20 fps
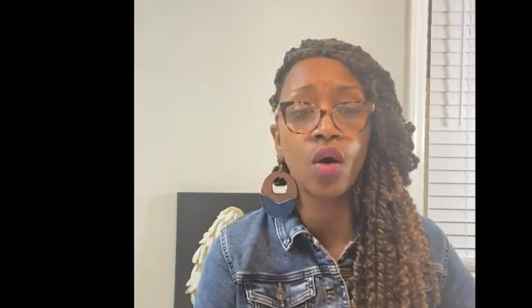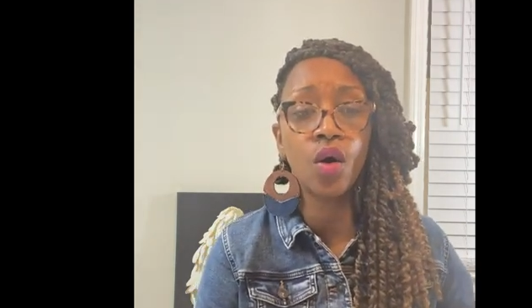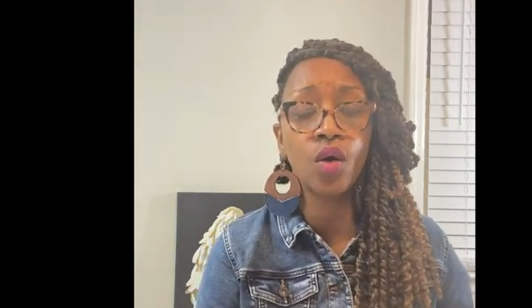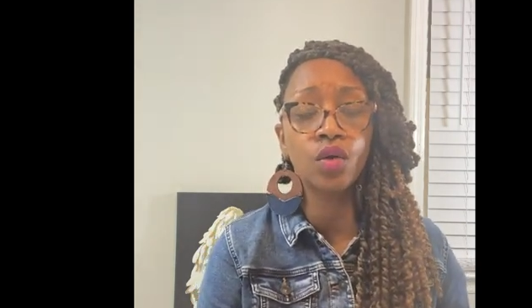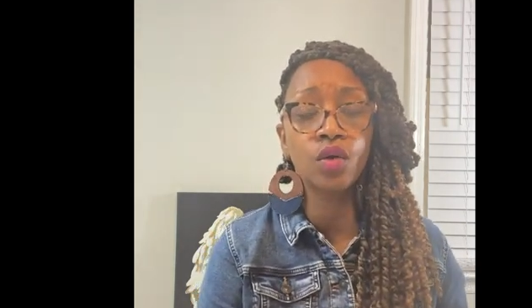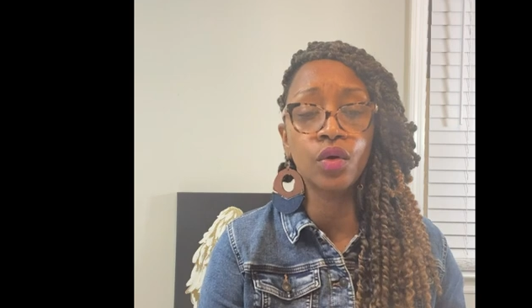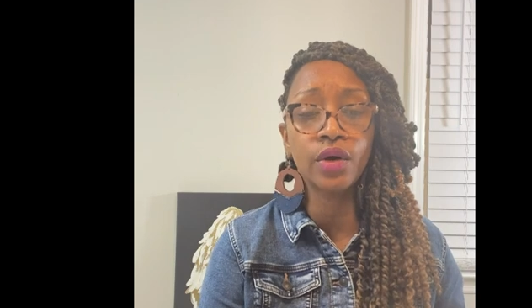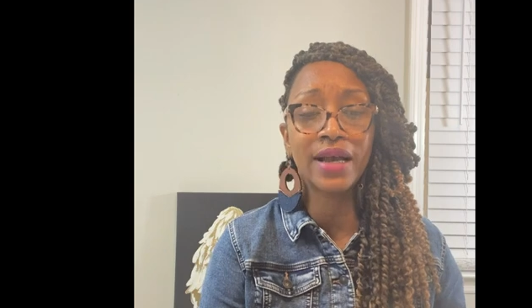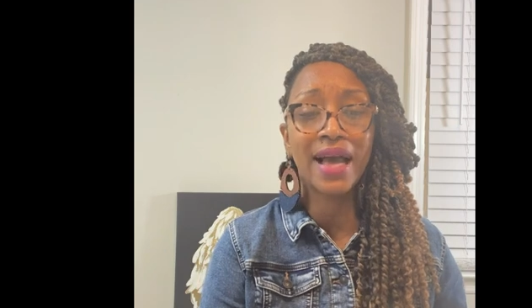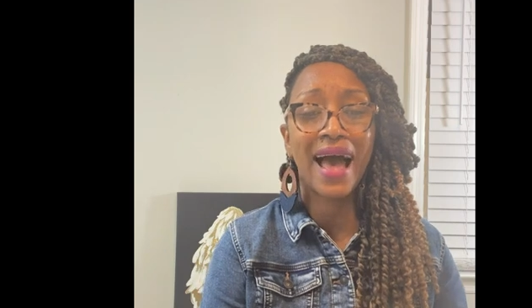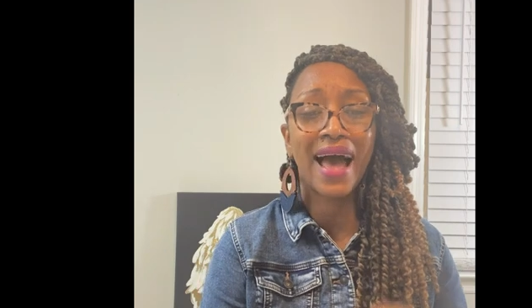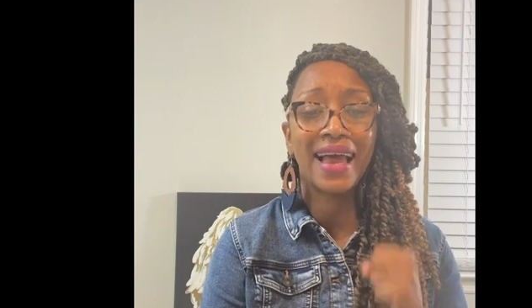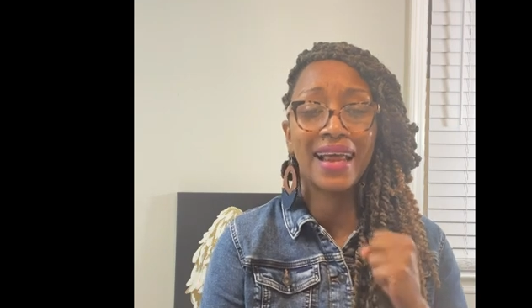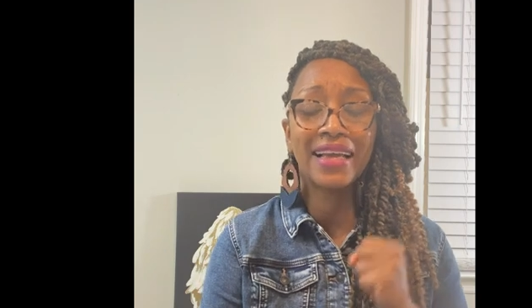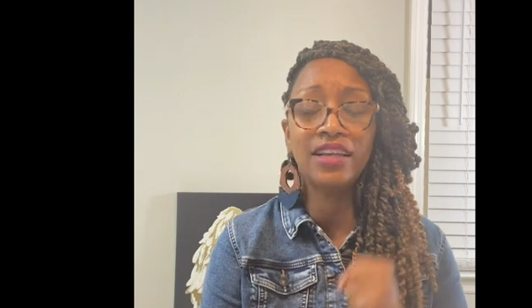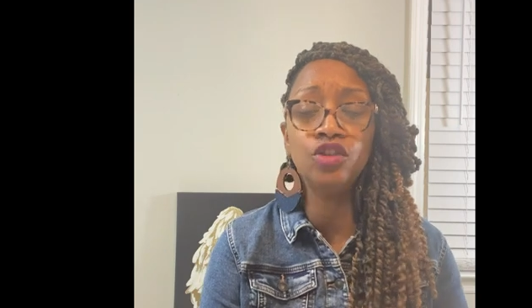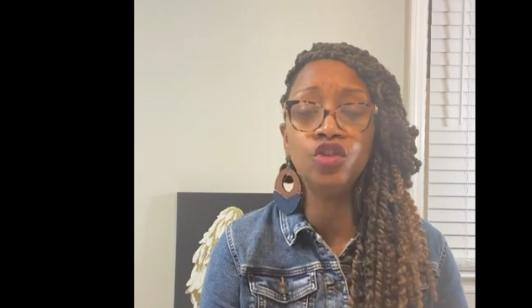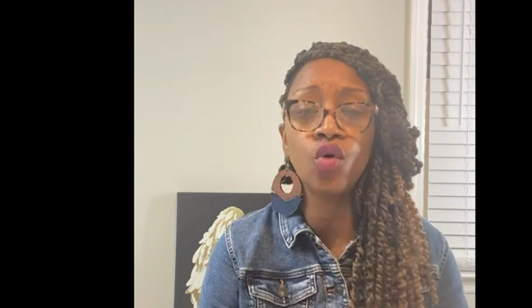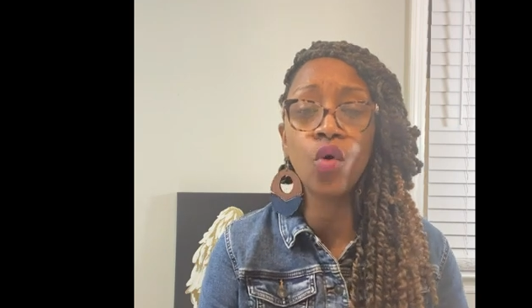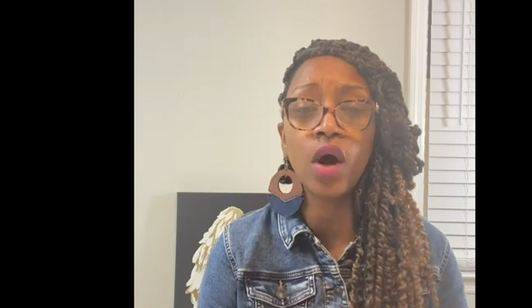oh Lord God,
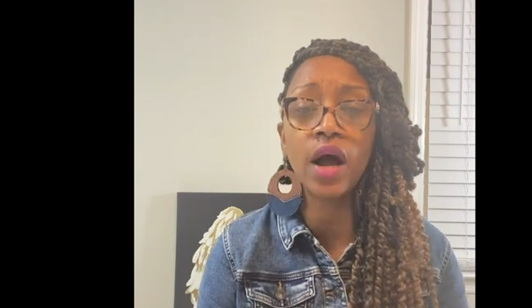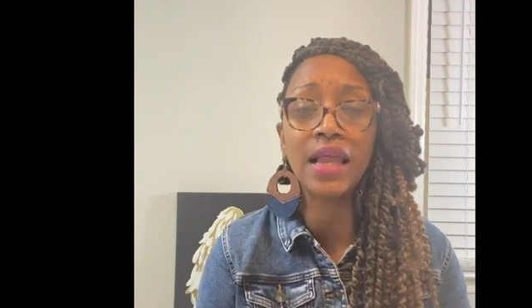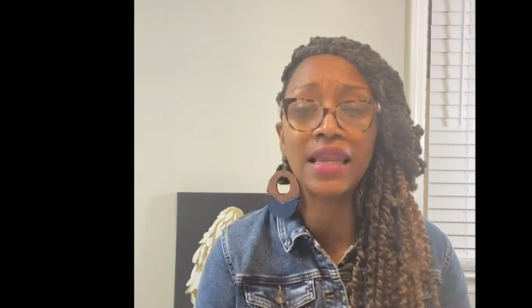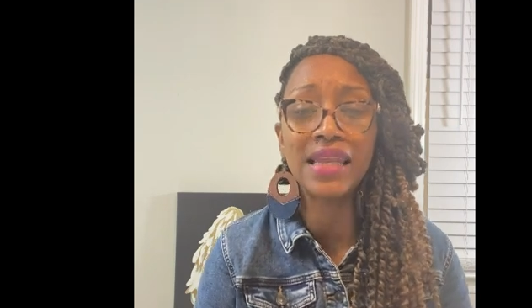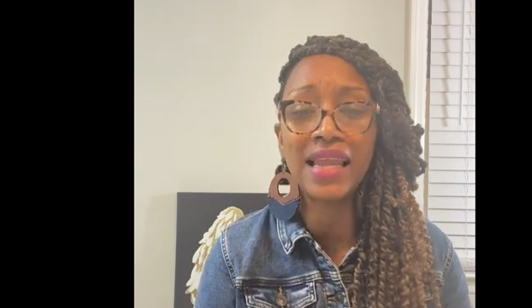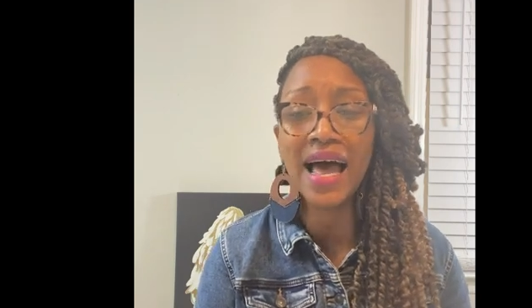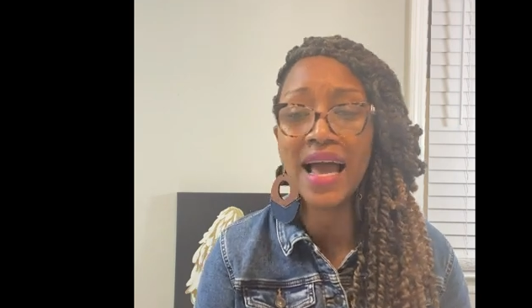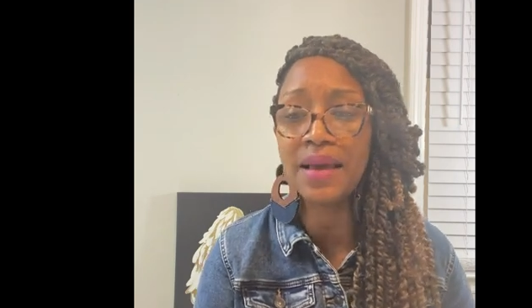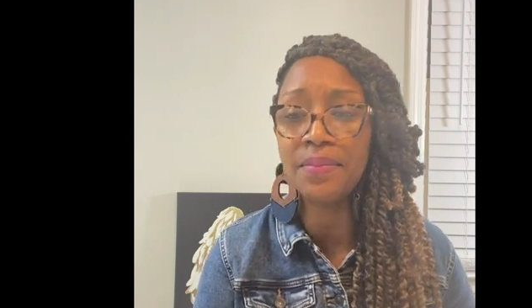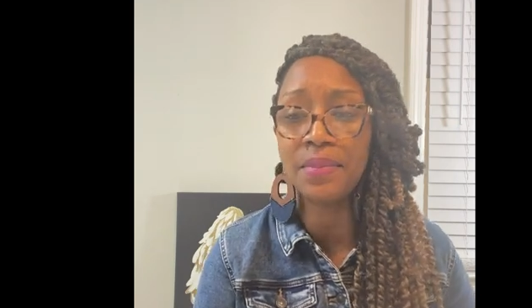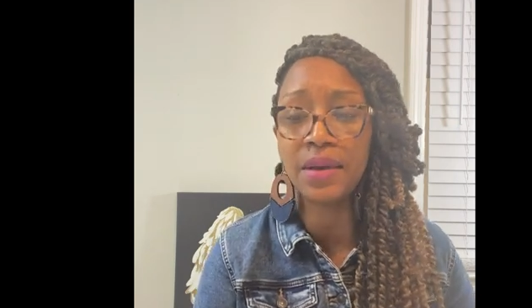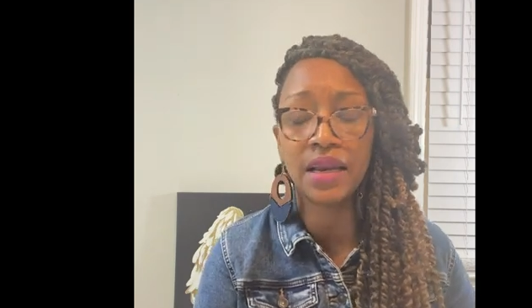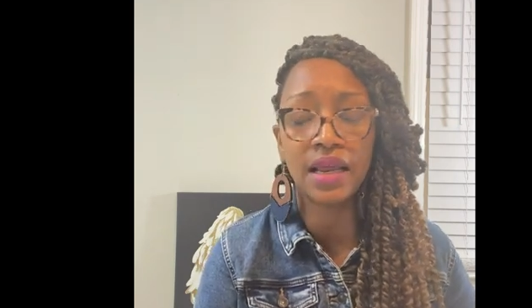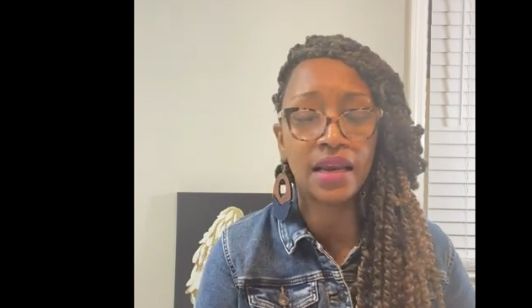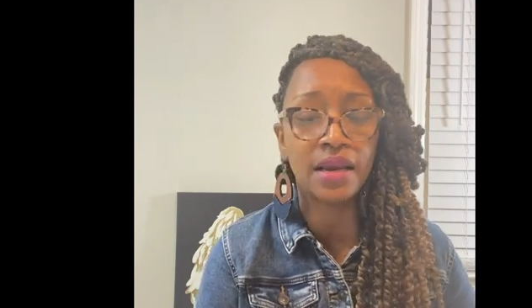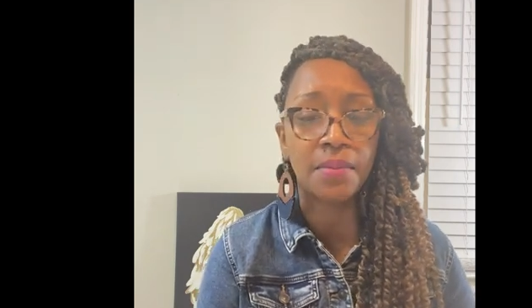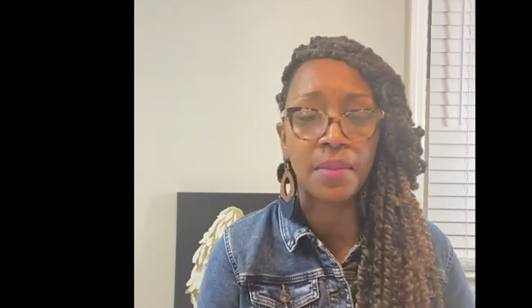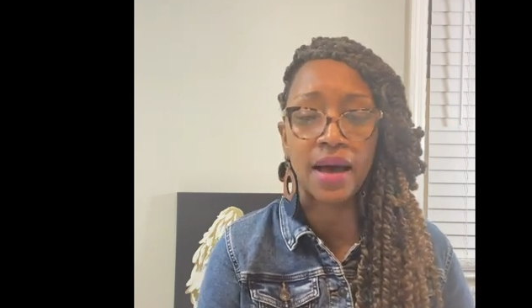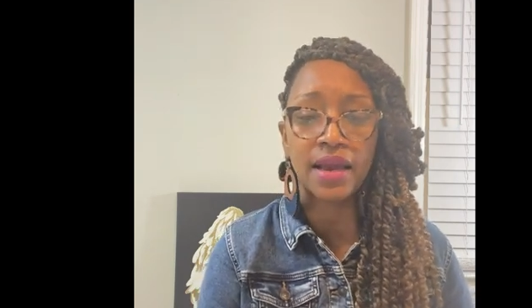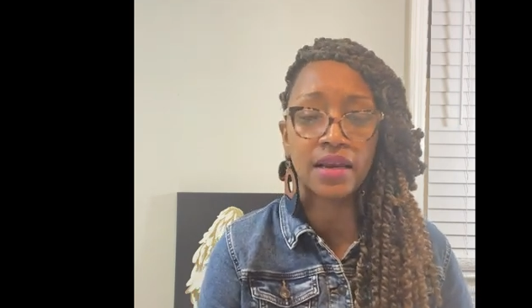in your alignment
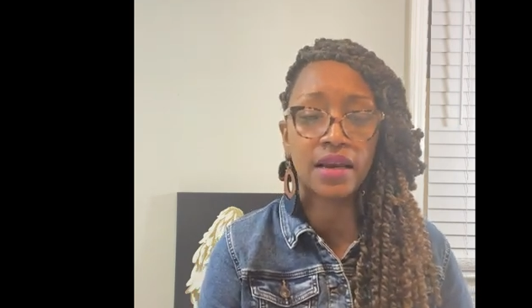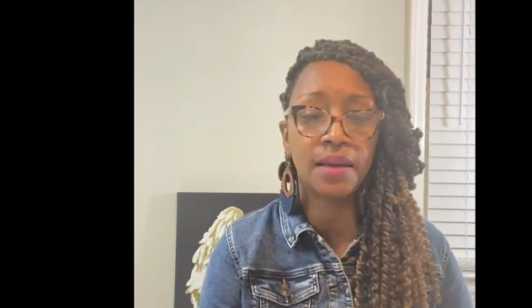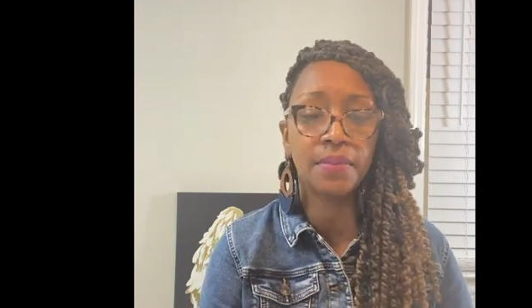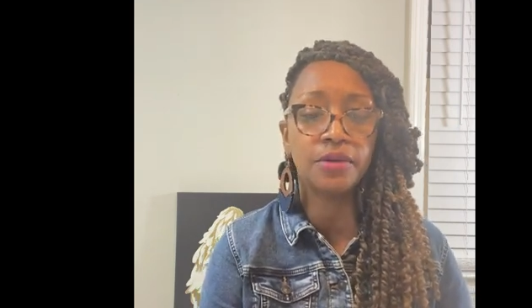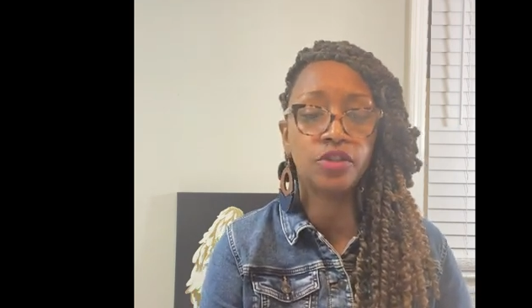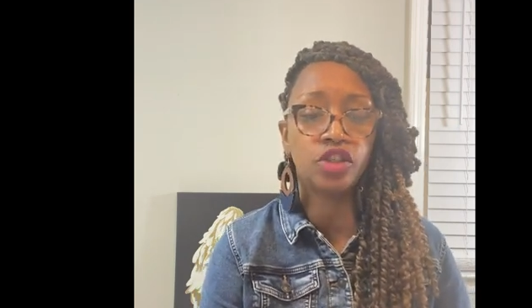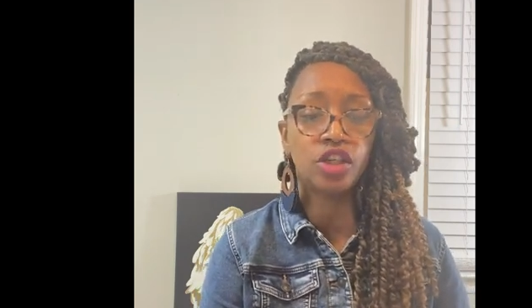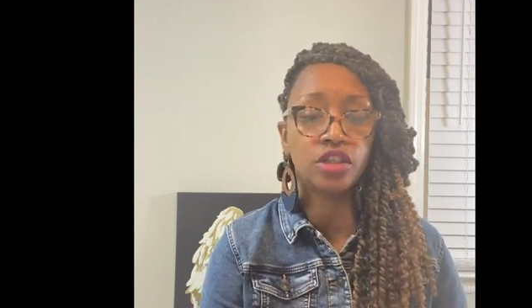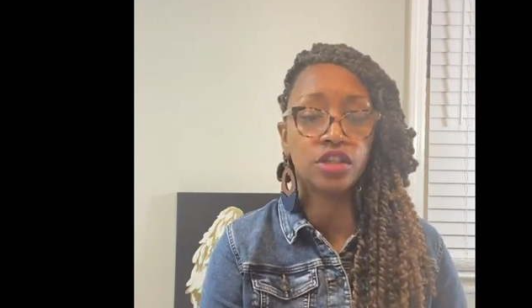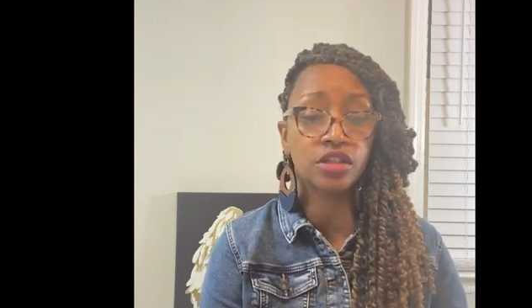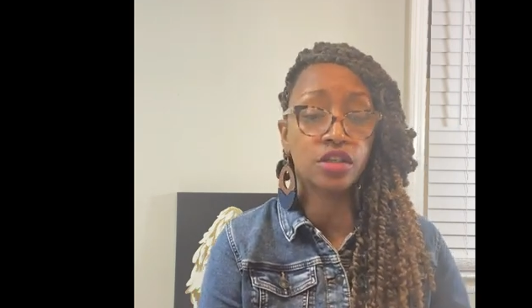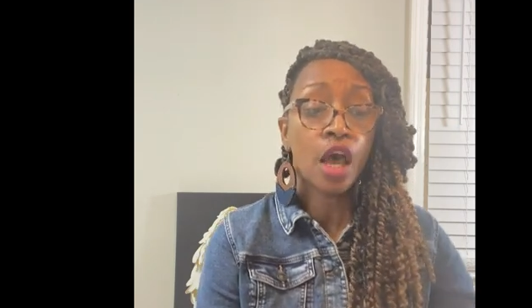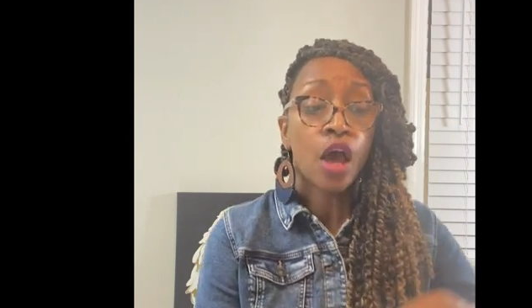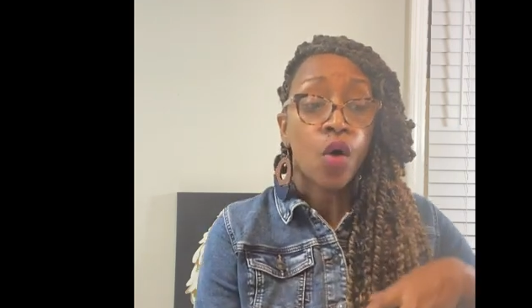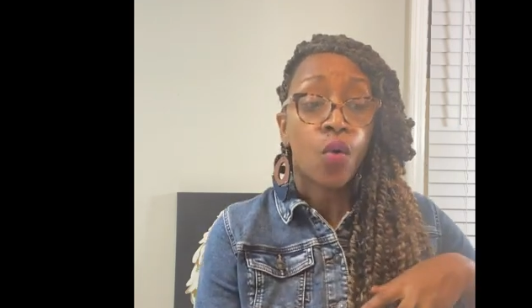in the mighty name of Jesus.